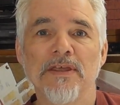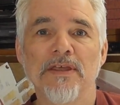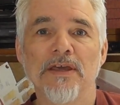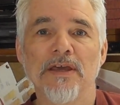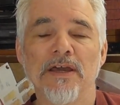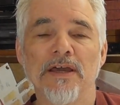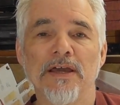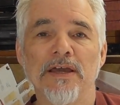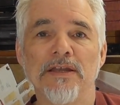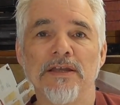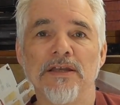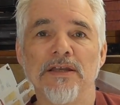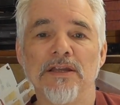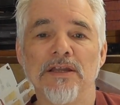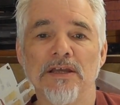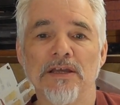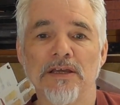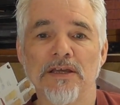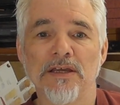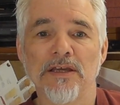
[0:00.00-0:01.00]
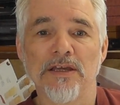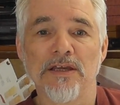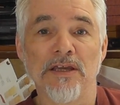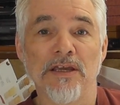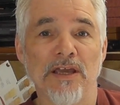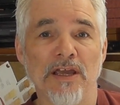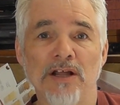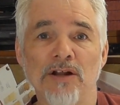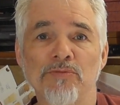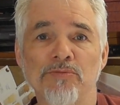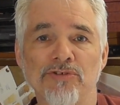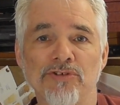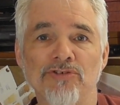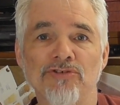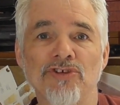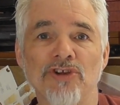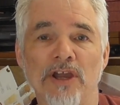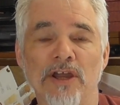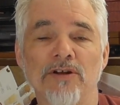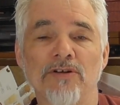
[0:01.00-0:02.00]
And it helps this
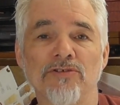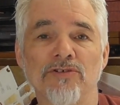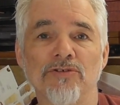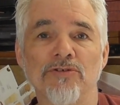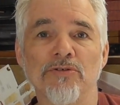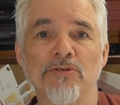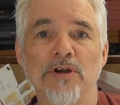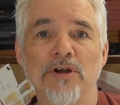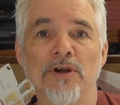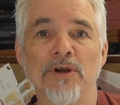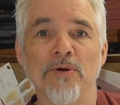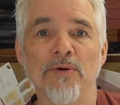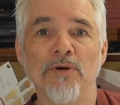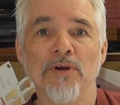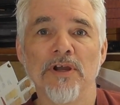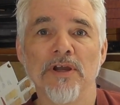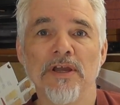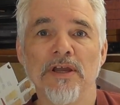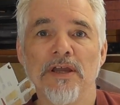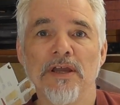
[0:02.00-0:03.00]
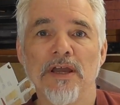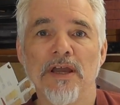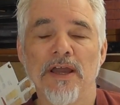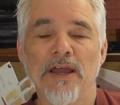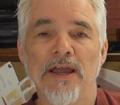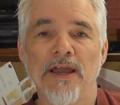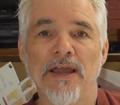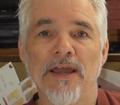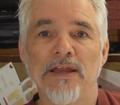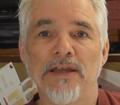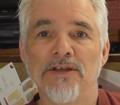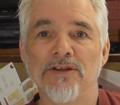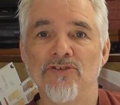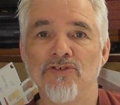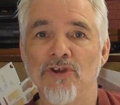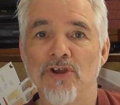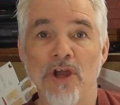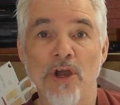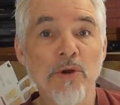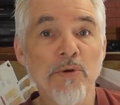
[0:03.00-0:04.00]
channel to grow, and
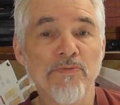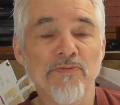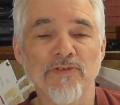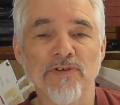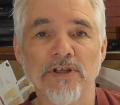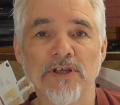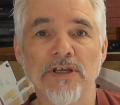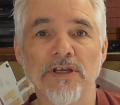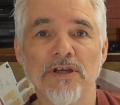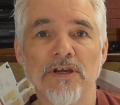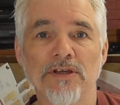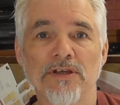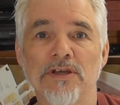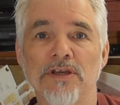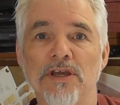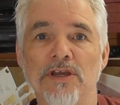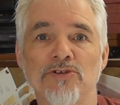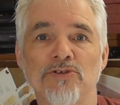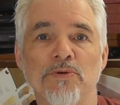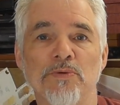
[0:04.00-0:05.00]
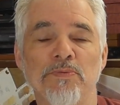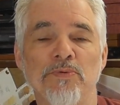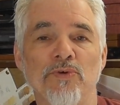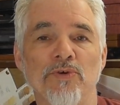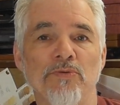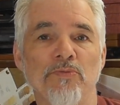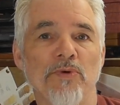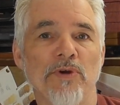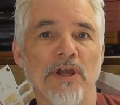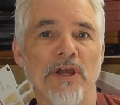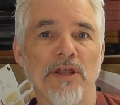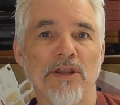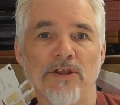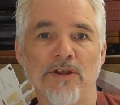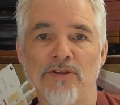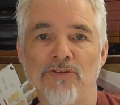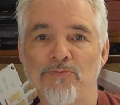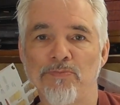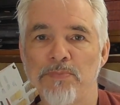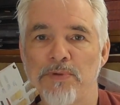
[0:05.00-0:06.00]
hopefully I can get to a point where
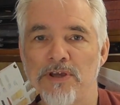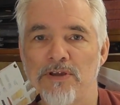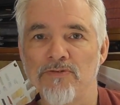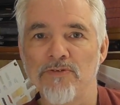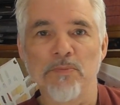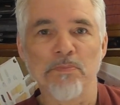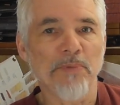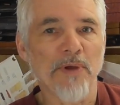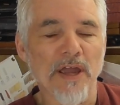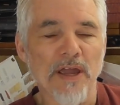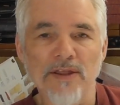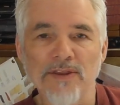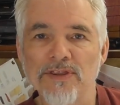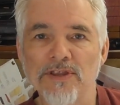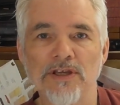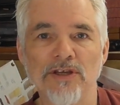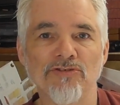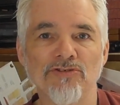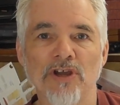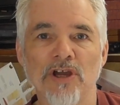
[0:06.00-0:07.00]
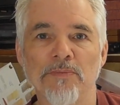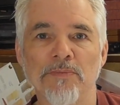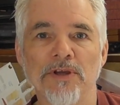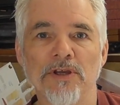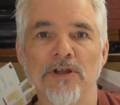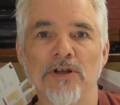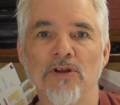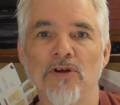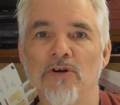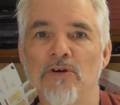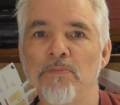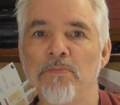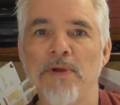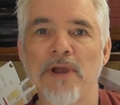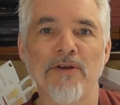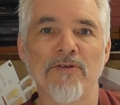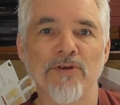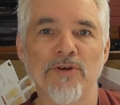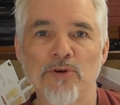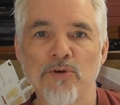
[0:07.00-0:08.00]
there's bigger and better things coming along,
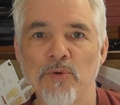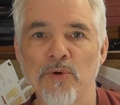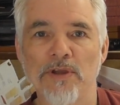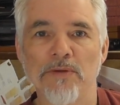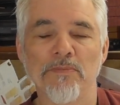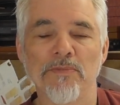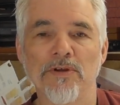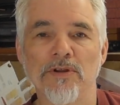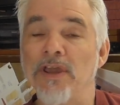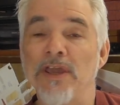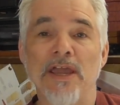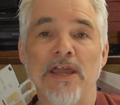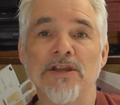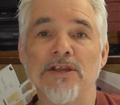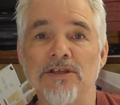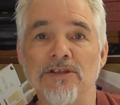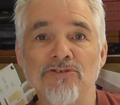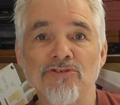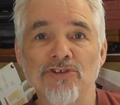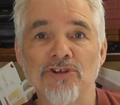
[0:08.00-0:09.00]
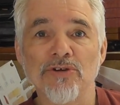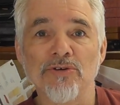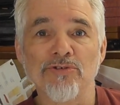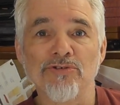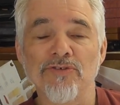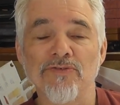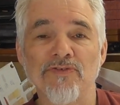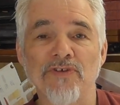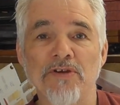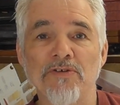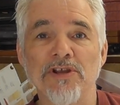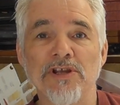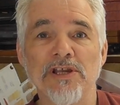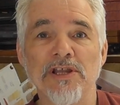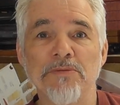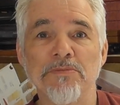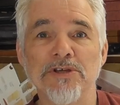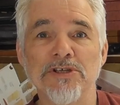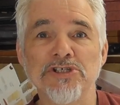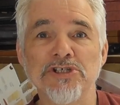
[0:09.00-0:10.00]
better equipment. My editing skills are very
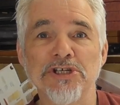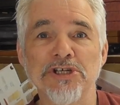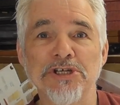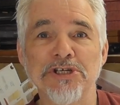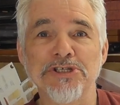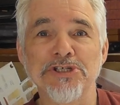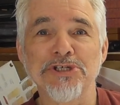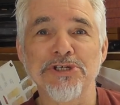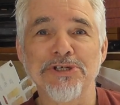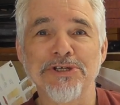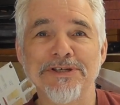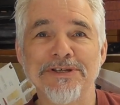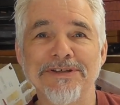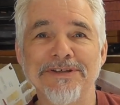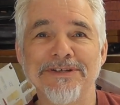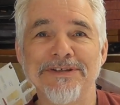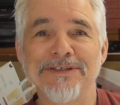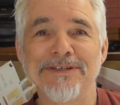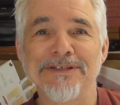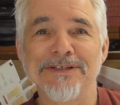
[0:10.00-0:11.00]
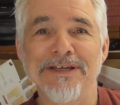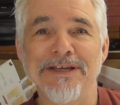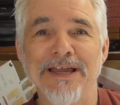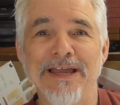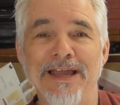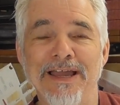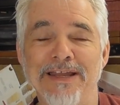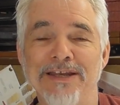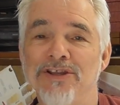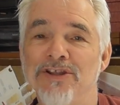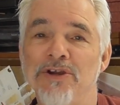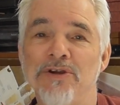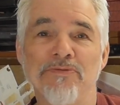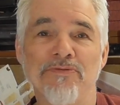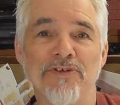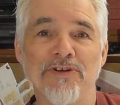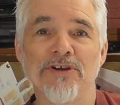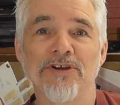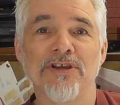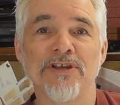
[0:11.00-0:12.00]
limited, and
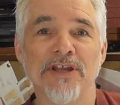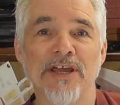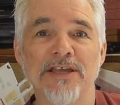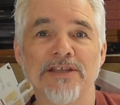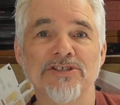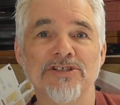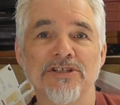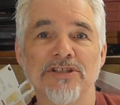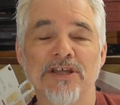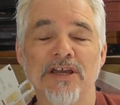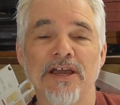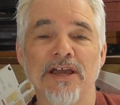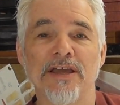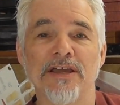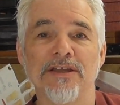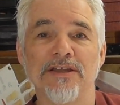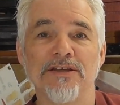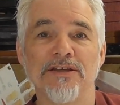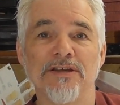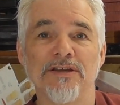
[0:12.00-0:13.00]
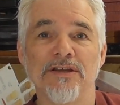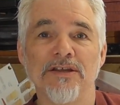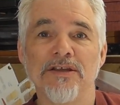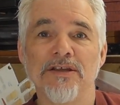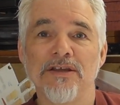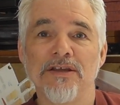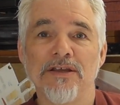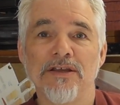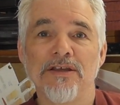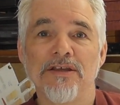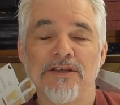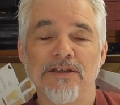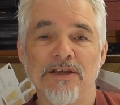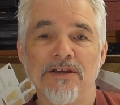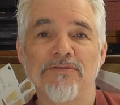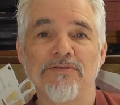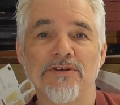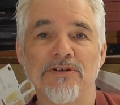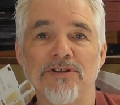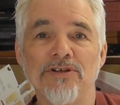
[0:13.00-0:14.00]
hopefully I can add to that, and yeah,
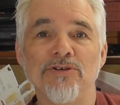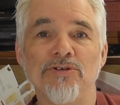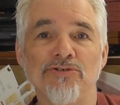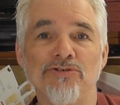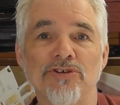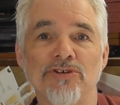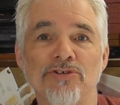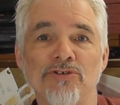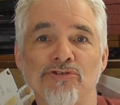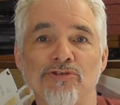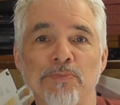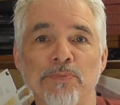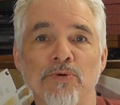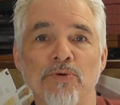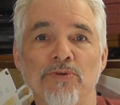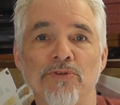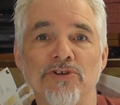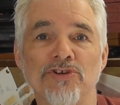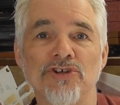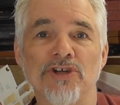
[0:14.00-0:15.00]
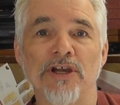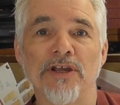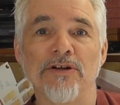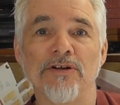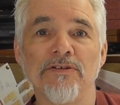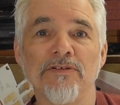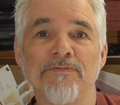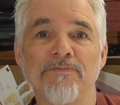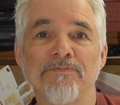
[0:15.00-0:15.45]
I'm going to use it to support the channel.